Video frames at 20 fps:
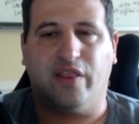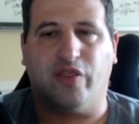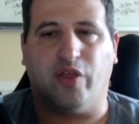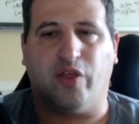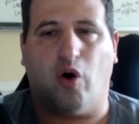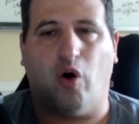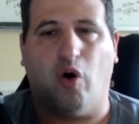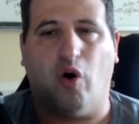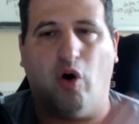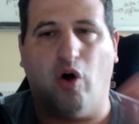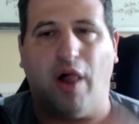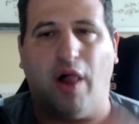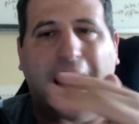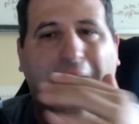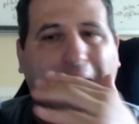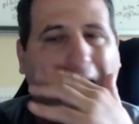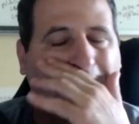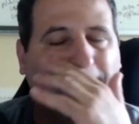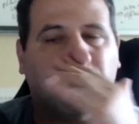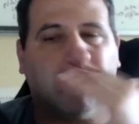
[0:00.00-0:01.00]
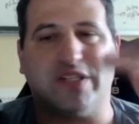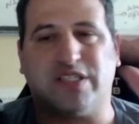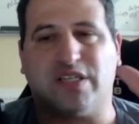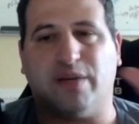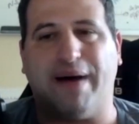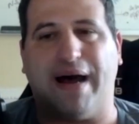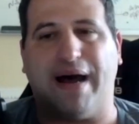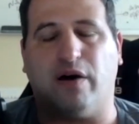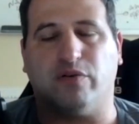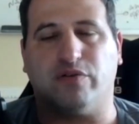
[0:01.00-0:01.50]
the whole ad was
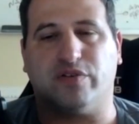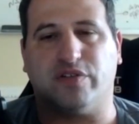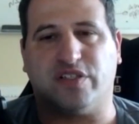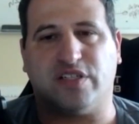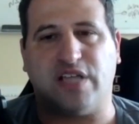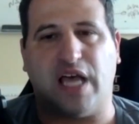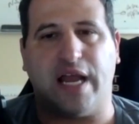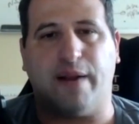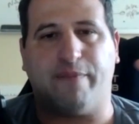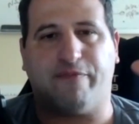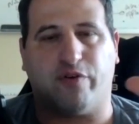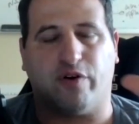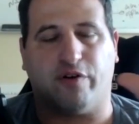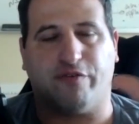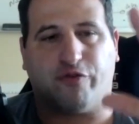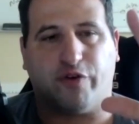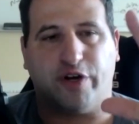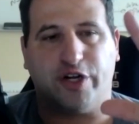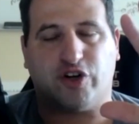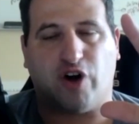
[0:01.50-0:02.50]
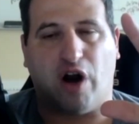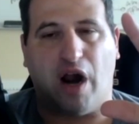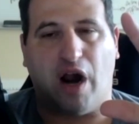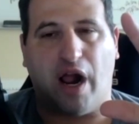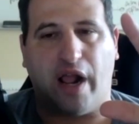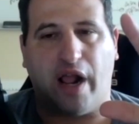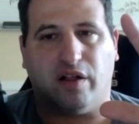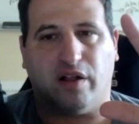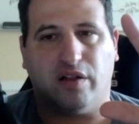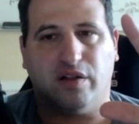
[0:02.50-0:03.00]
about sign up for a free trial.